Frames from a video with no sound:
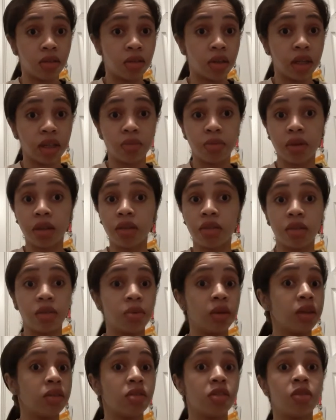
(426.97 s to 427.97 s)
great pizza
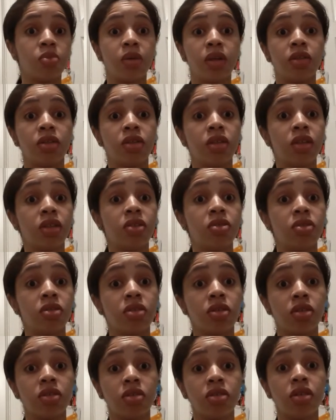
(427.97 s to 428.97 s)
places, especially in New
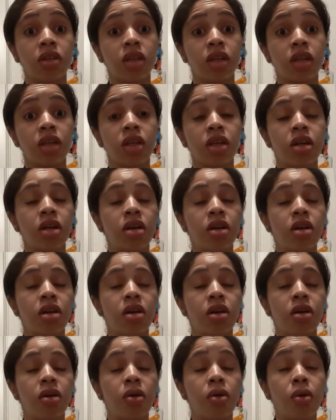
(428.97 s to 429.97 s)
York City.
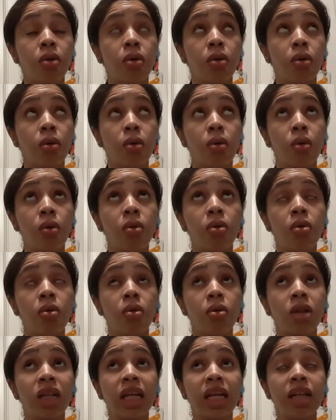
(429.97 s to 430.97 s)

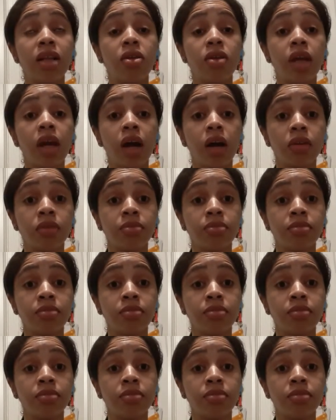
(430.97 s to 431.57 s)
Hallelujah.